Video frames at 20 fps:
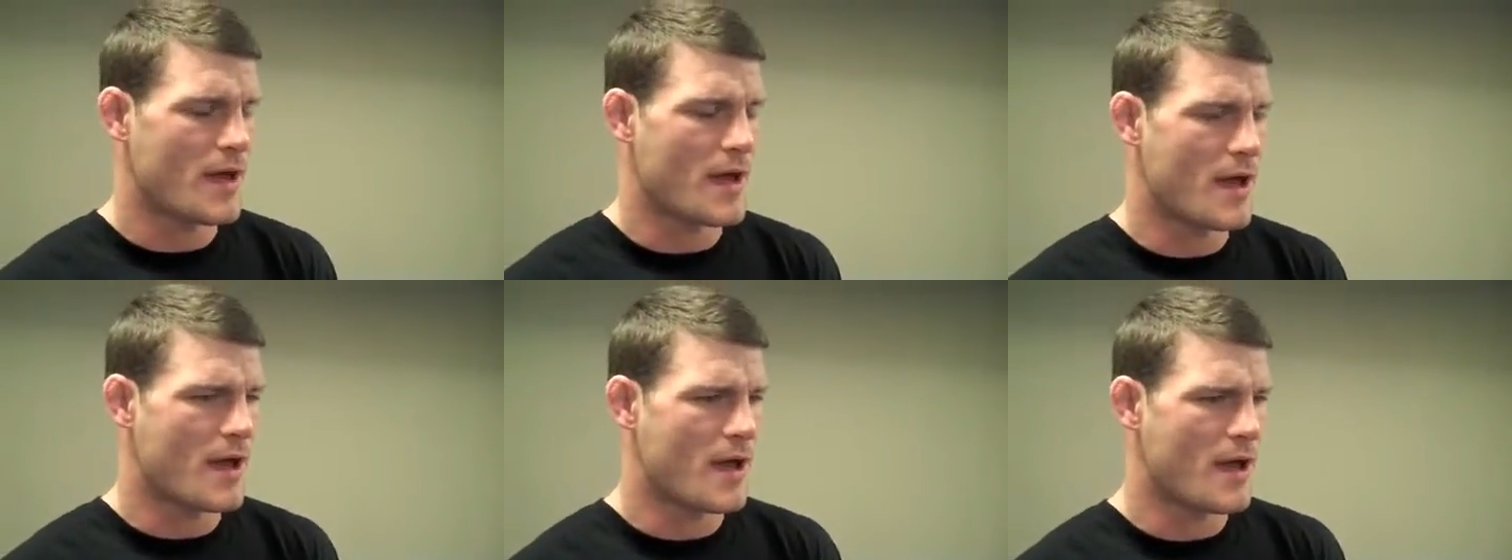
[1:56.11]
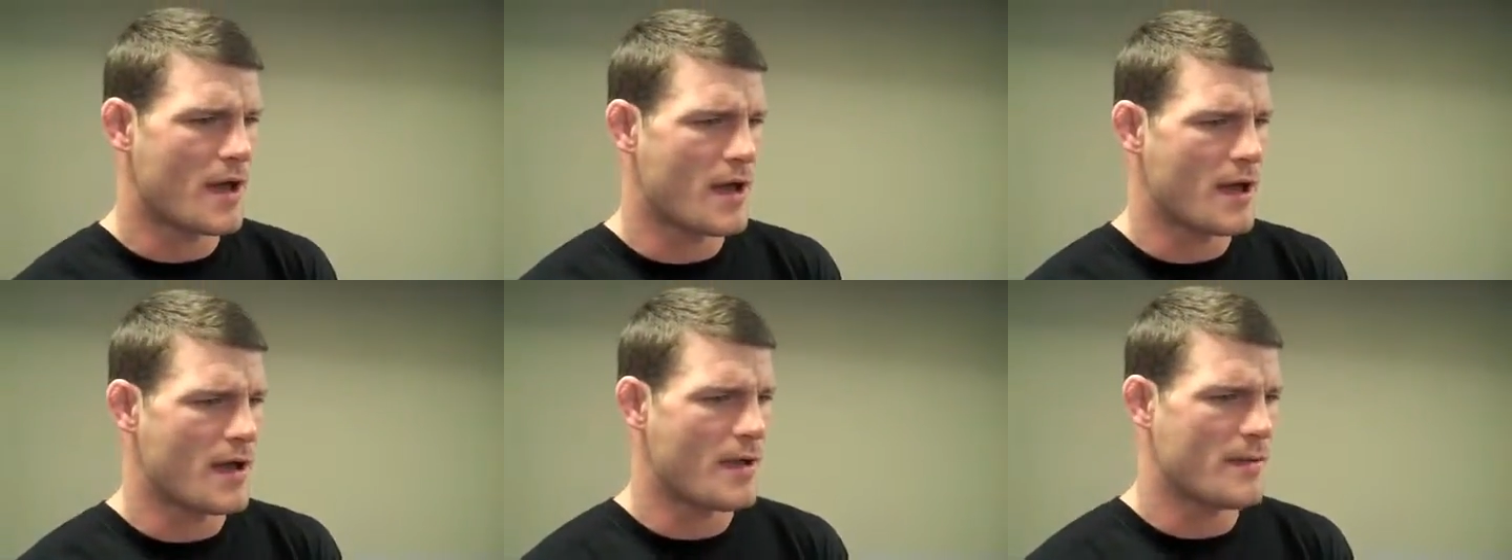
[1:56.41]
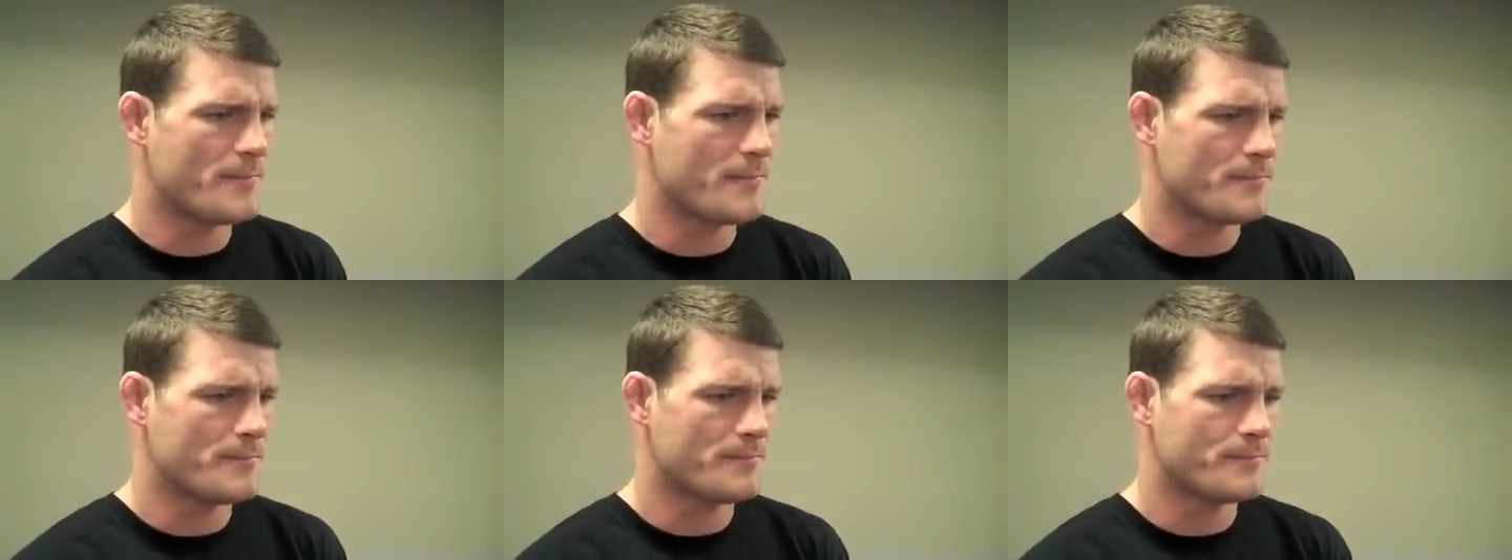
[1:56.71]

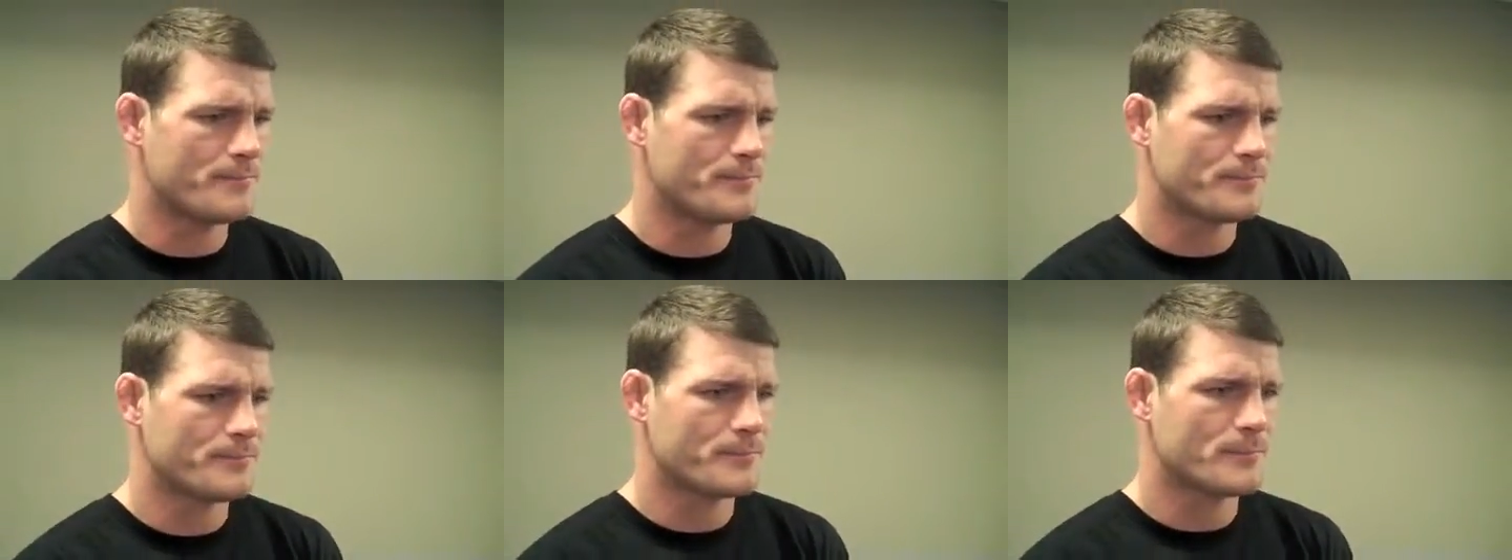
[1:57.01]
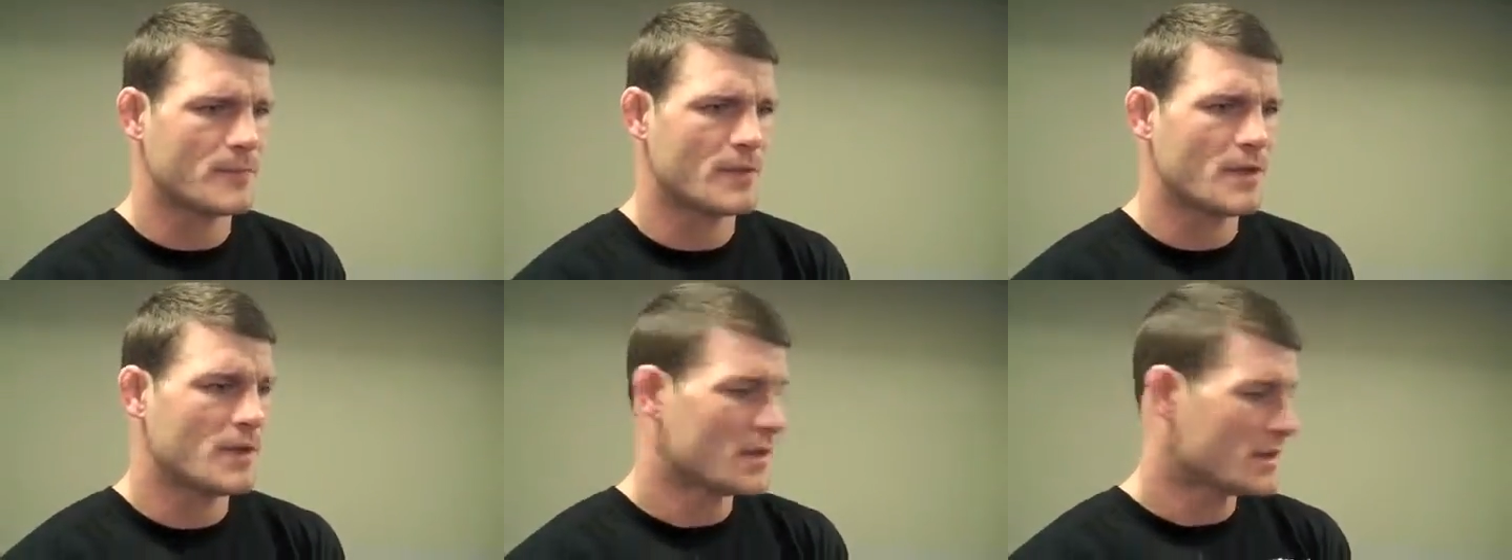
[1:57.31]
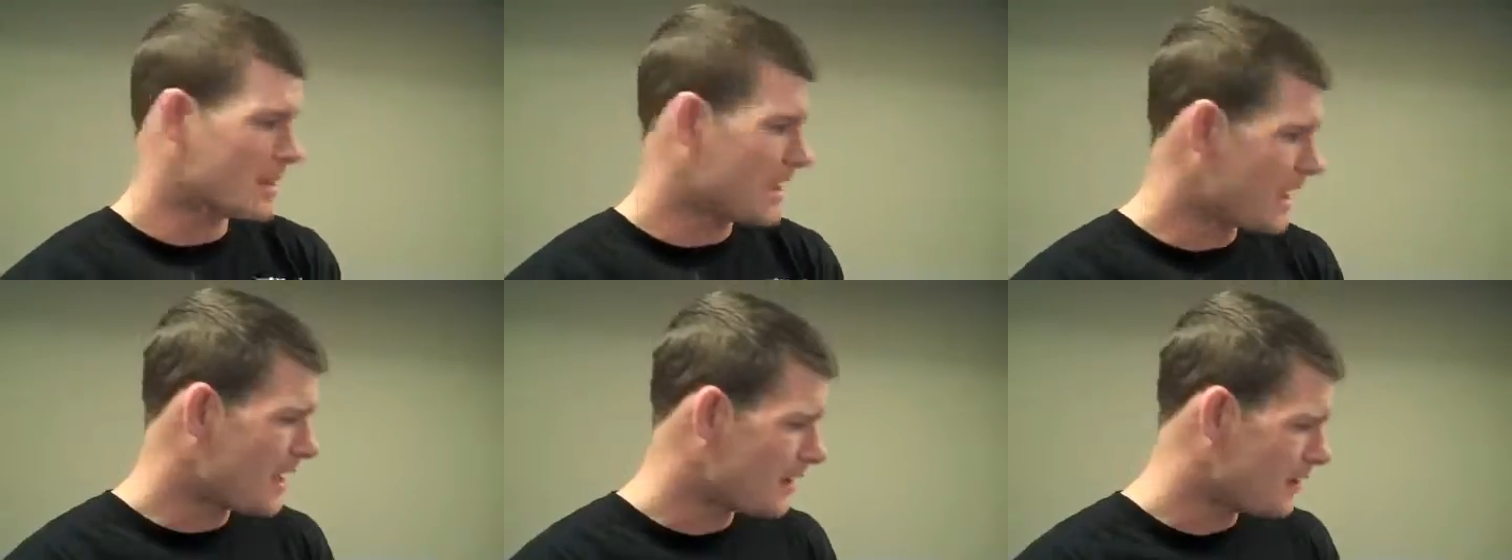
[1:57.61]

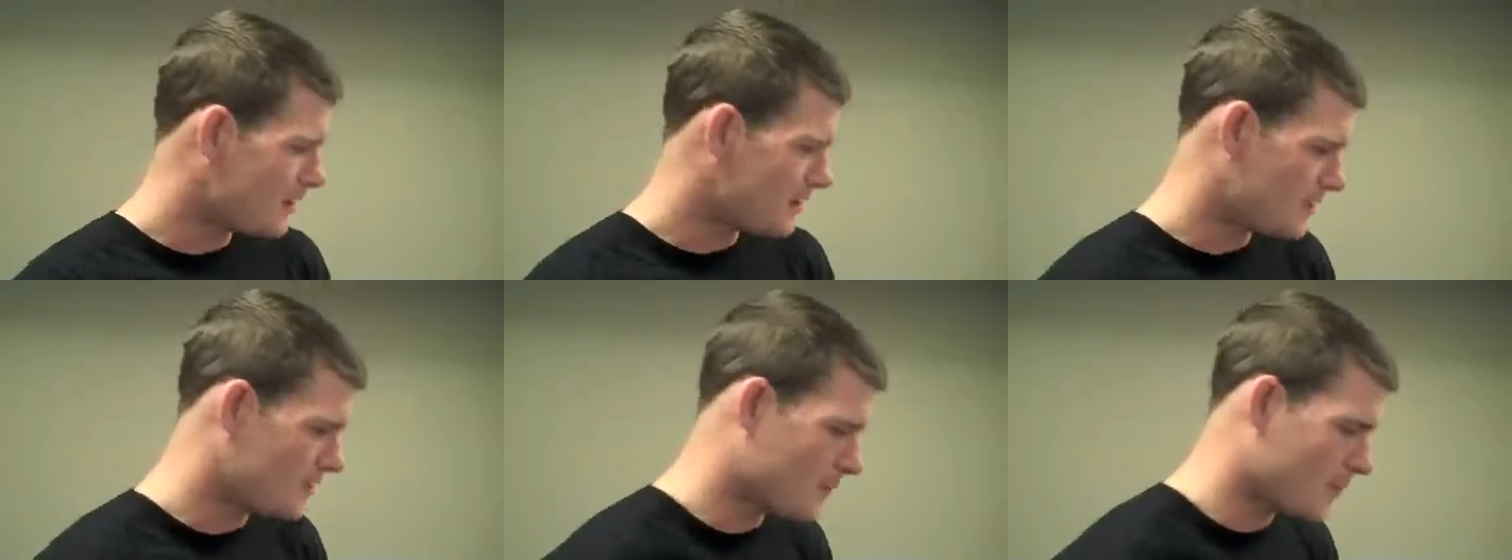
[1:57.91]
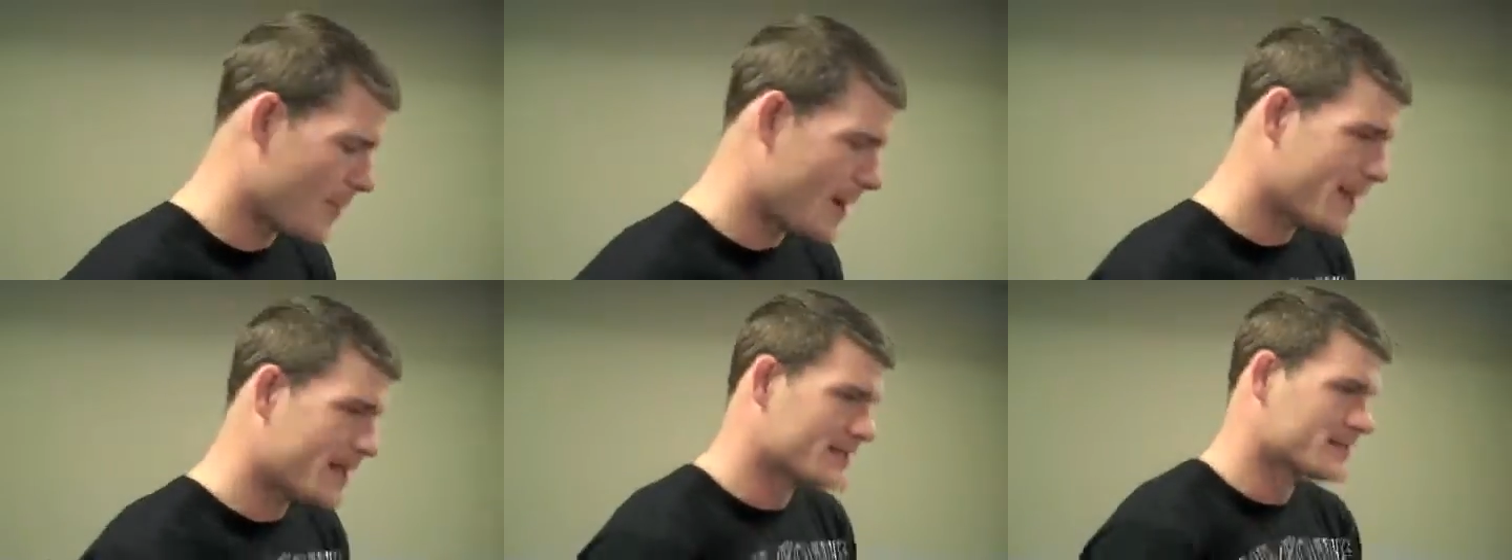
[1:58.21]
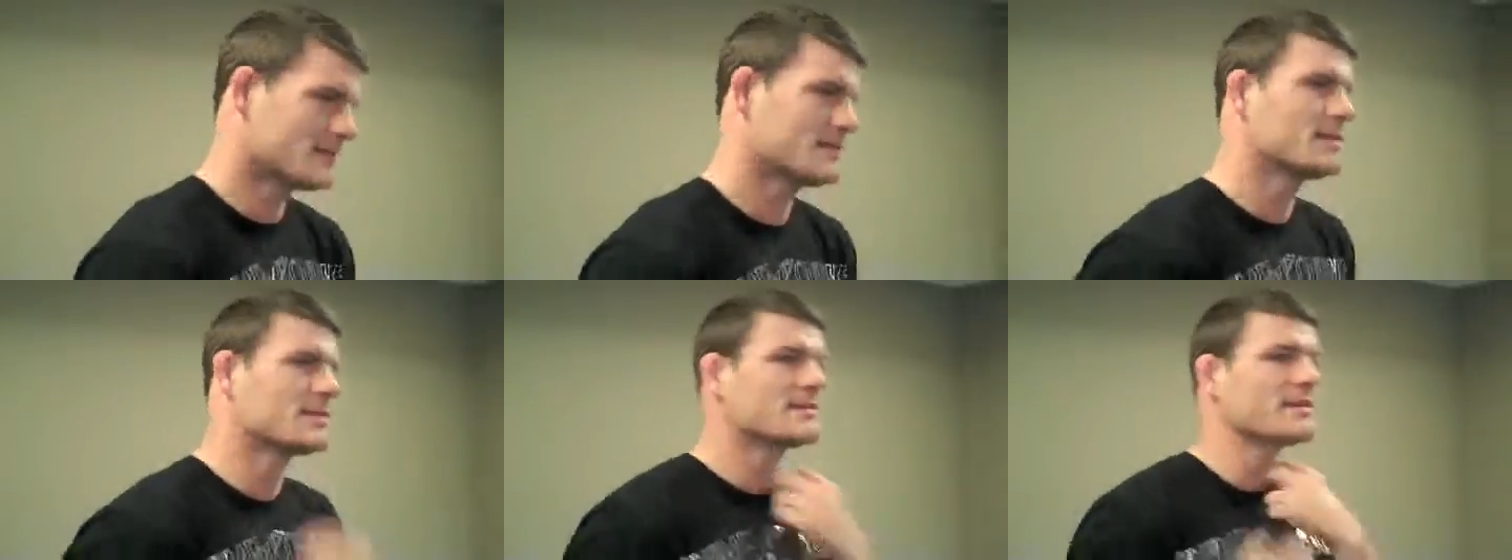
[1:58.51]
The
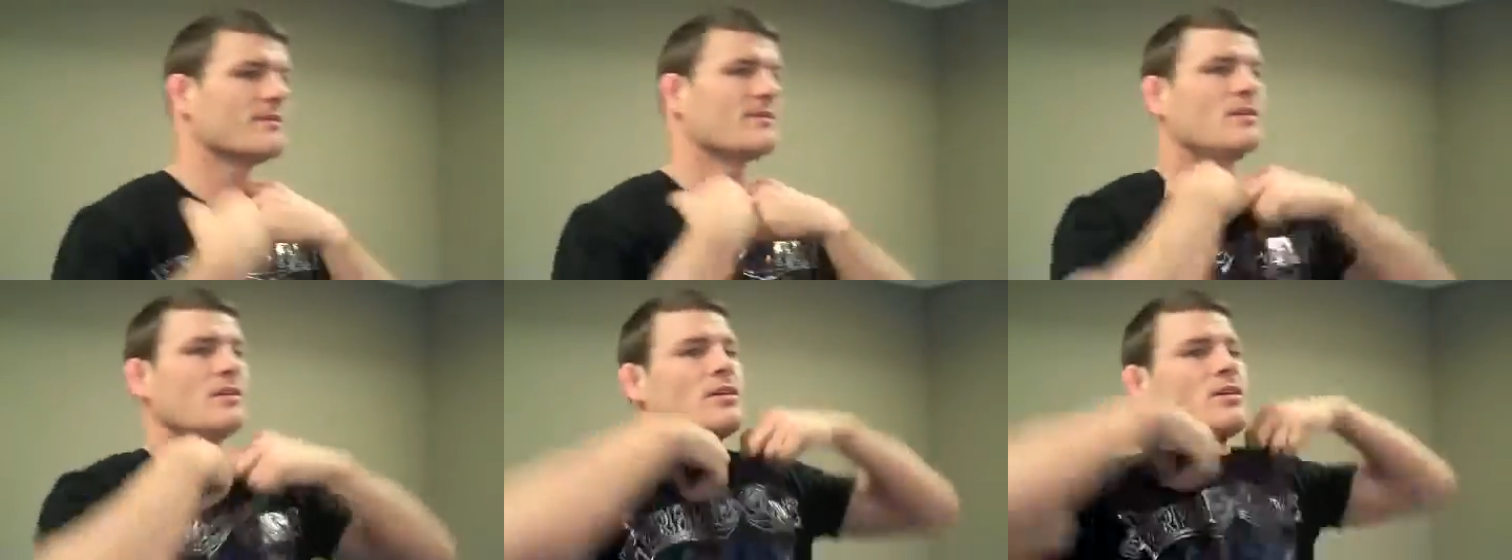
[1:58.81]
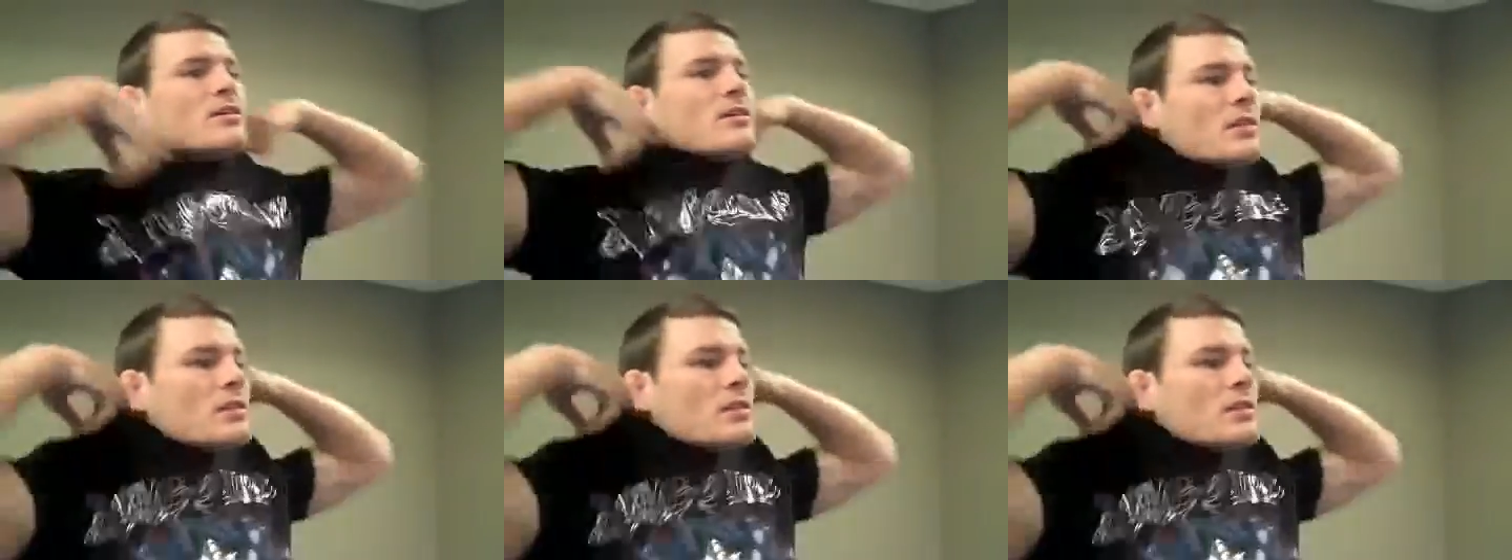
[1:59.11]
weight, let's have a look.